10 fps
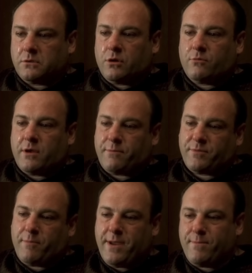So I
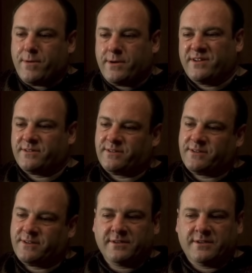wrapped the paper
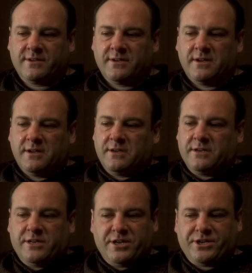
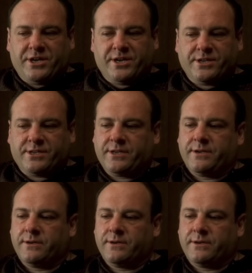and there she is.